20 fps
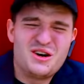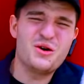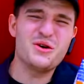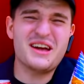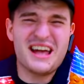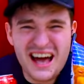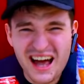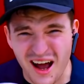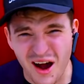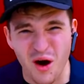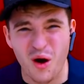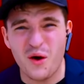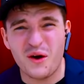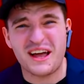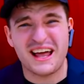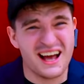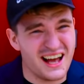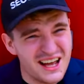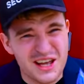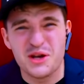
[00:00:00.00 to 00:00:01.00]

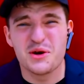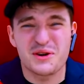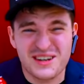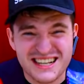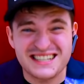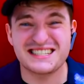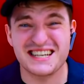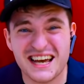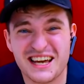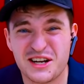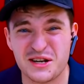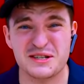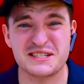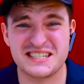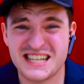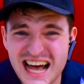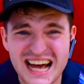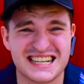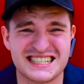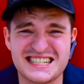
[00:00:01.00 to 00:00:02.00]
okay, okay, you can take your
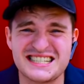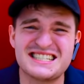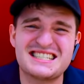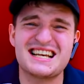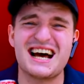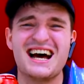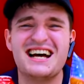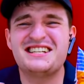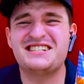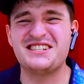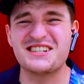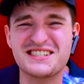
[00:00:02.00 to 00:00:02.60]
snacks inside.